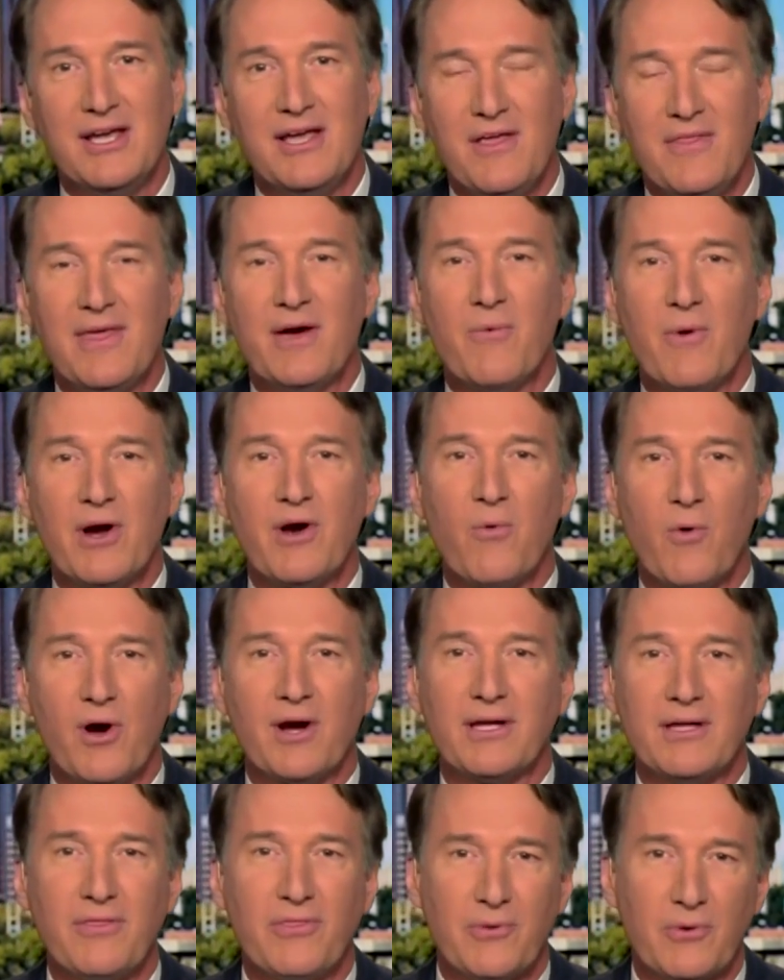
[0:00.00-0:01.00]
that we're
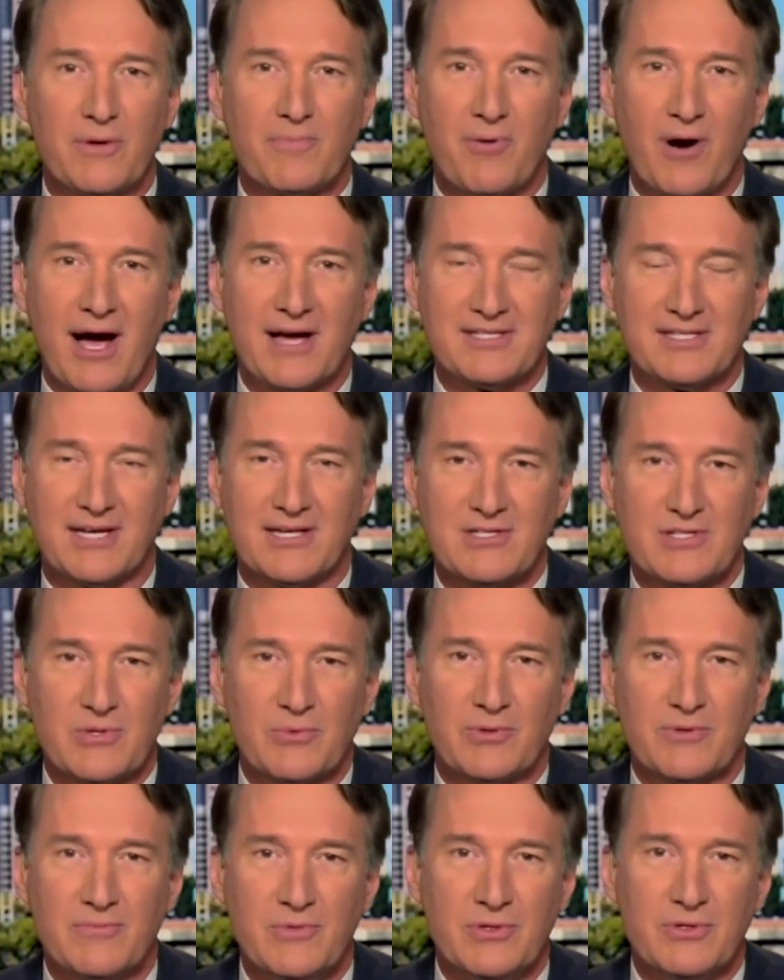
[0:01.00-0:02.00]
working through a process to
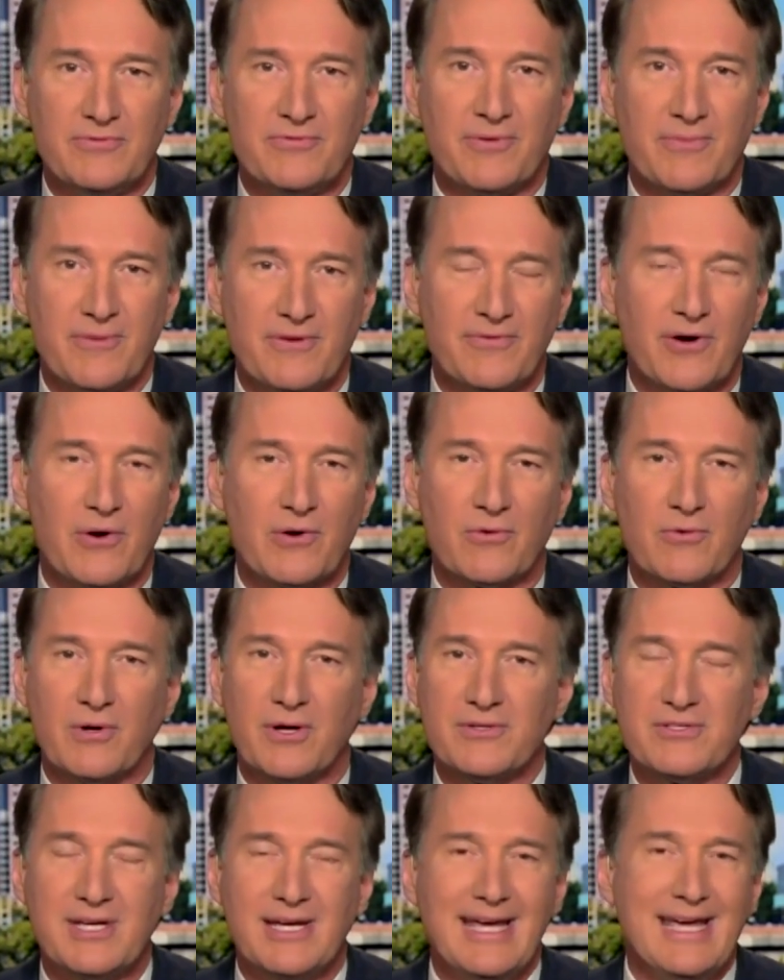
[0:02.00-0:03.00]
remove from the voter
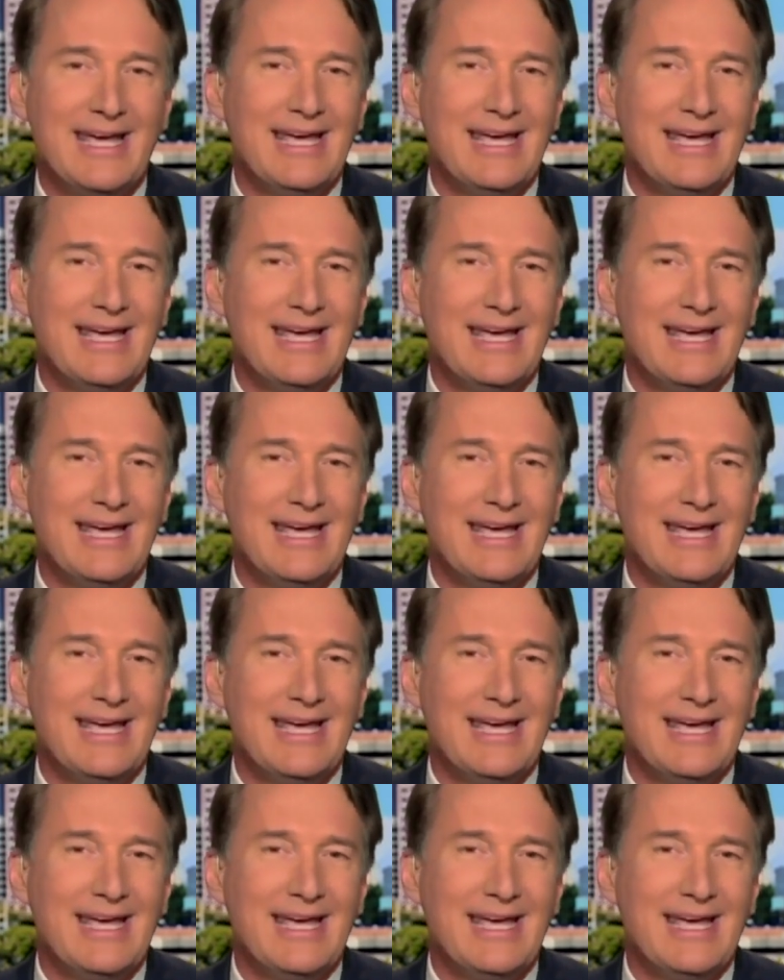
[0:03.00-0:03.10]
rolls.